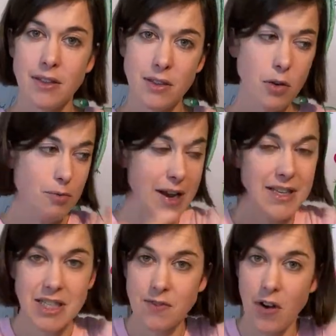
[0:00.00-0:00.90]
your
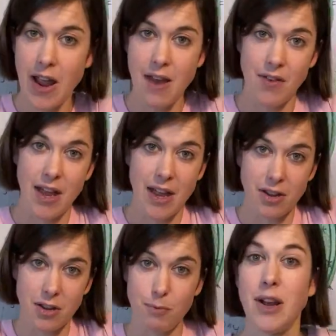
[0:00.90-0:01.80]
branches very heavy and it
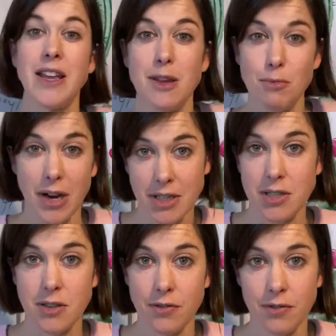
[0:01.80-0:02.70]
could break your
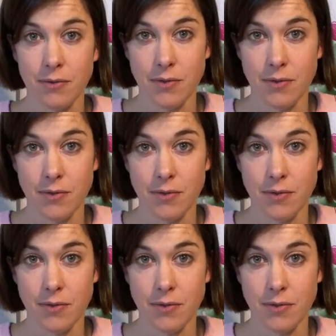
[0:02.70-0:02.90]
branches off.